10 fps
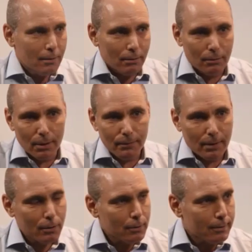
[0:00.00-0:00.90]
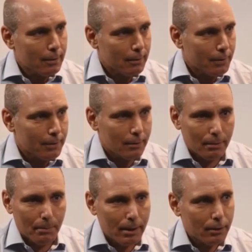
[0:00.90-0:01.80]
on a financial service, on a
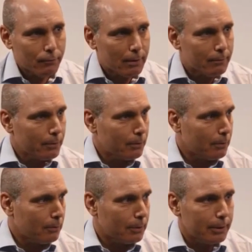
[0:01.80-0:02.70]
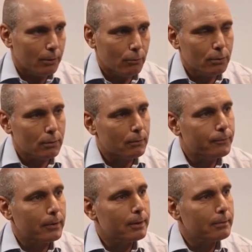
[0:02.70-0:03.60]
money transfer, on the order
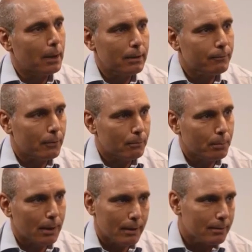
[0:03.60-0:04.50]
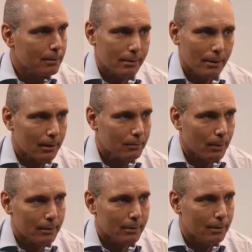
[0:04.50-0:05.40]
of a smartphone plus
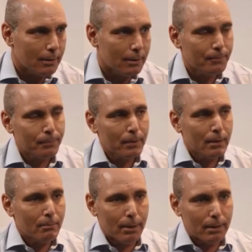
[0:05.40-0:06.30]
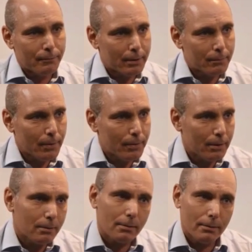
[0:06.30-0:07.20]
XYZ benefits with
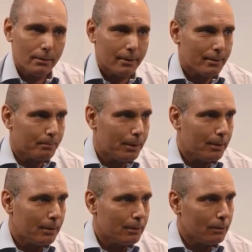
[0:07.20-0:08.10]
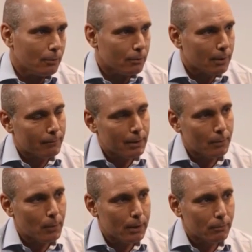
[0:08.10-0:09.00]
it, disappear, you don't have any
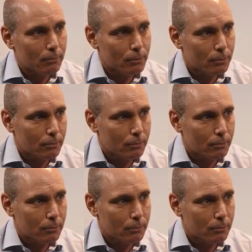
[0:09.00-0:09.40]
way to